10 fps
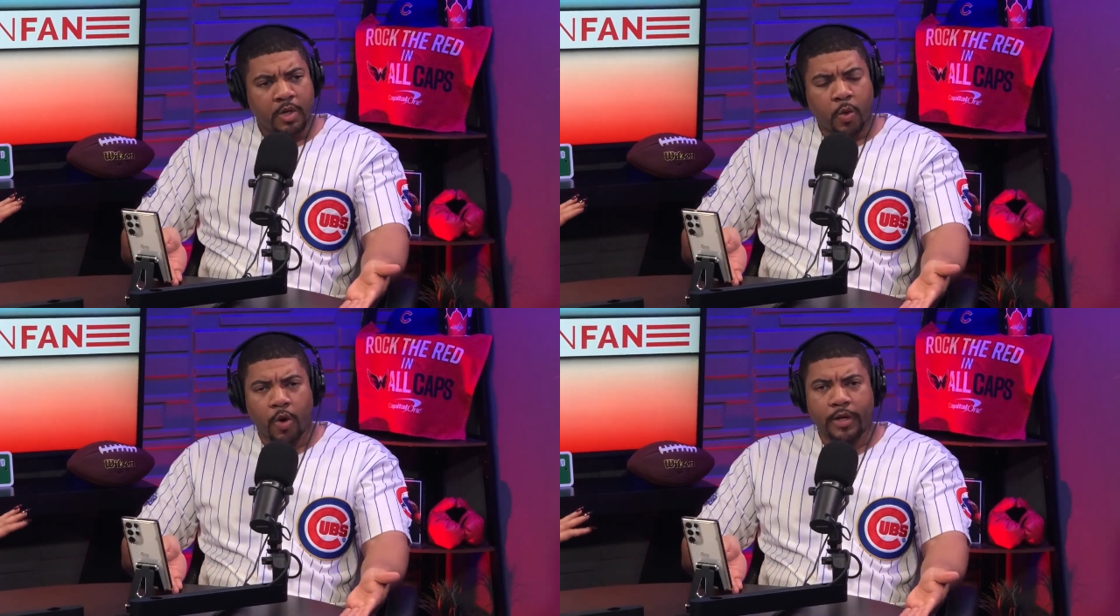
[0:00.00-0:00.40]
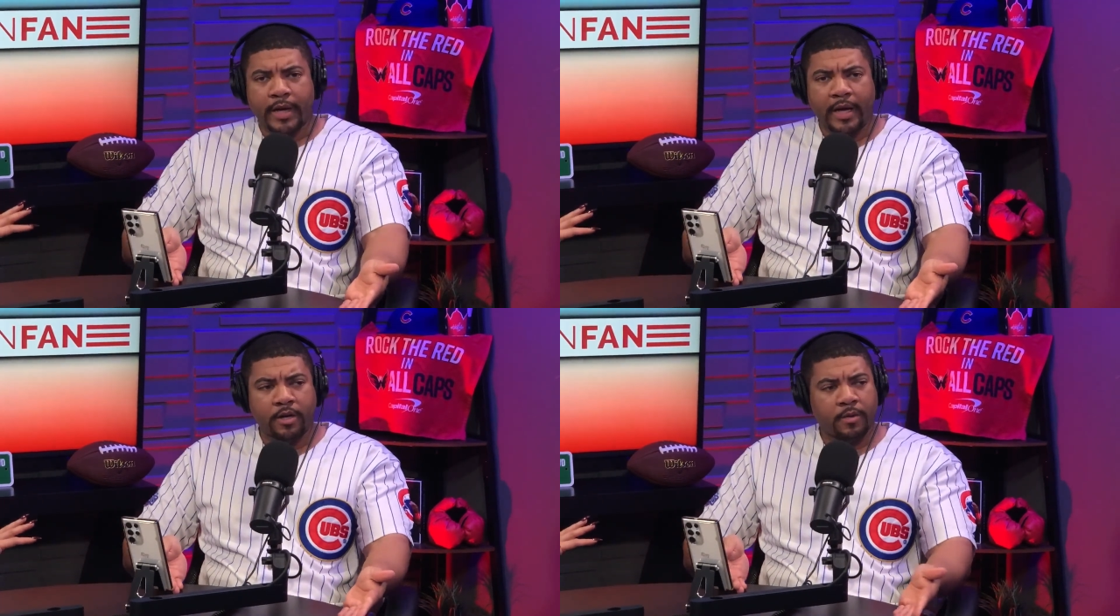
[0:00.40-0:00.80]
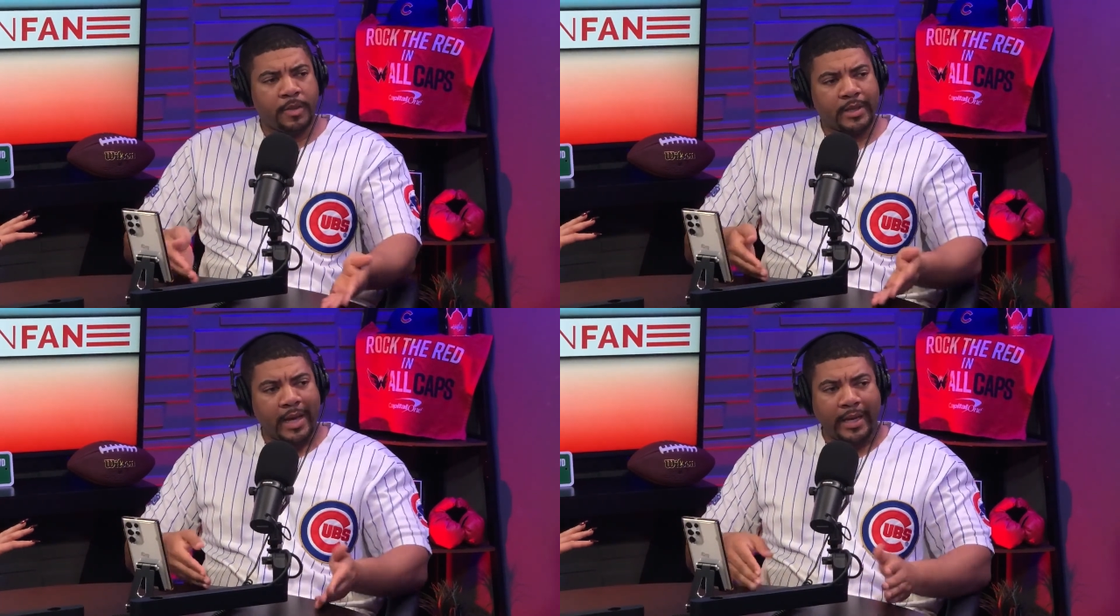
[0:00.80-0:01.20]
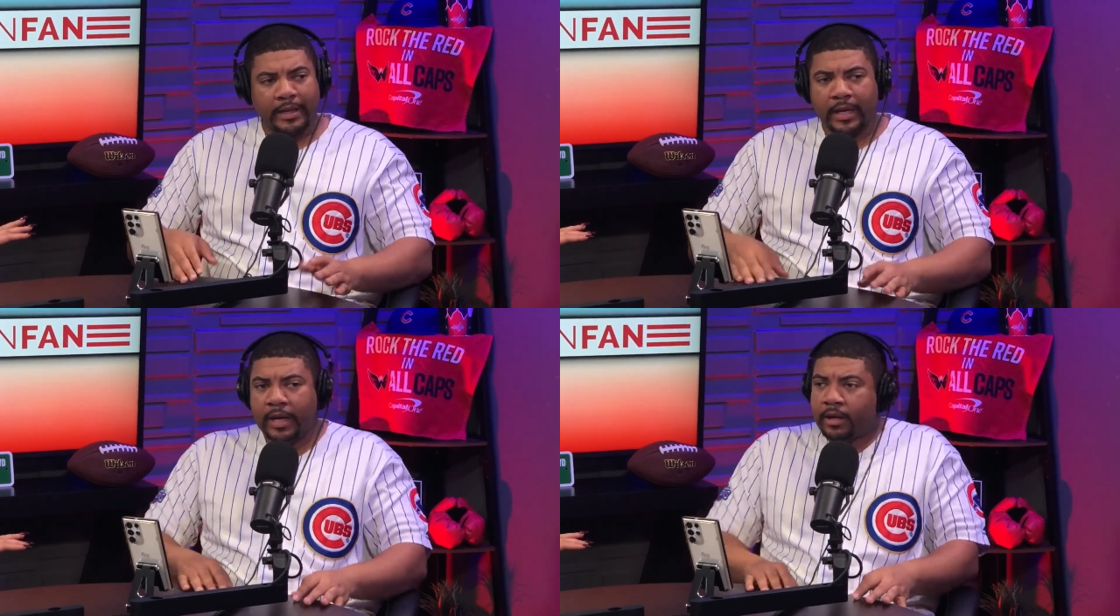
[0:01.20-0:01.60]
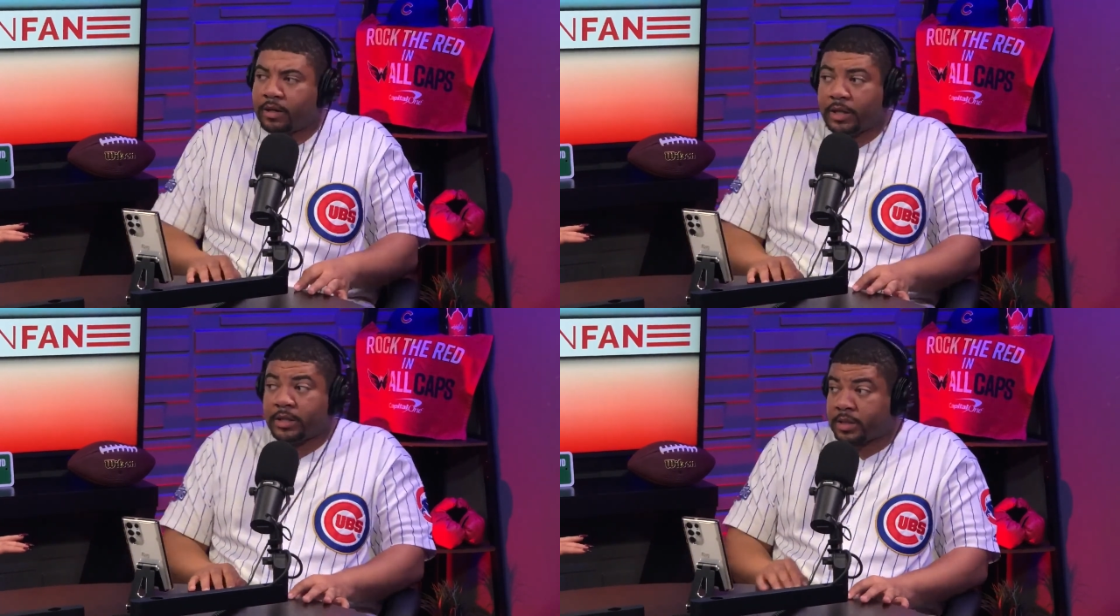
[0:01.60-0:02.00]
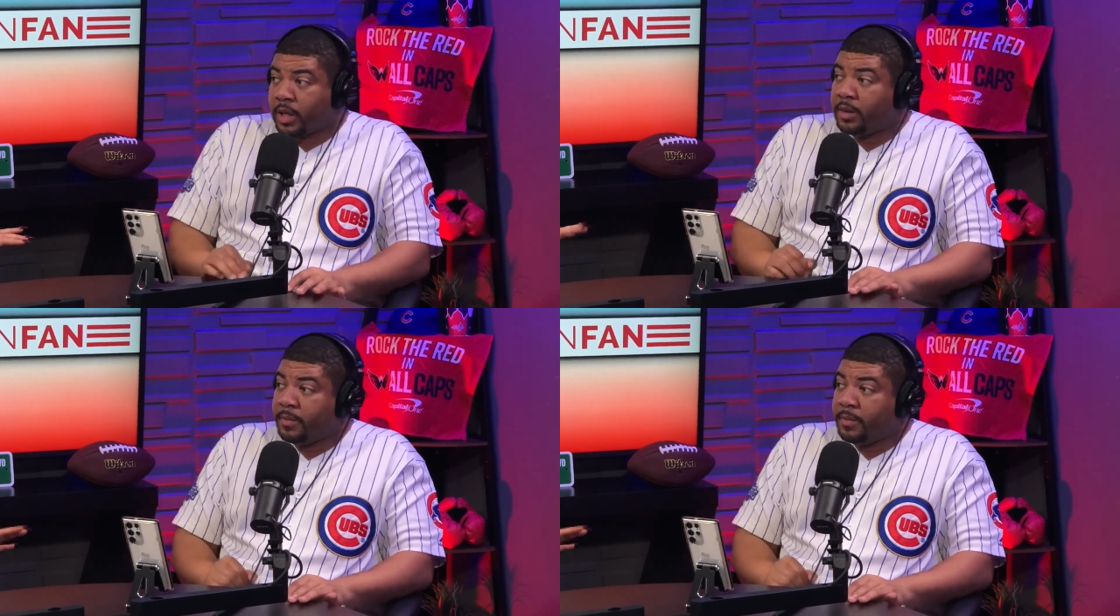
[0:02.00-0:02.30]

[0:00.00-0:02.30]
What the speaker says: coordinator, but it's going to be.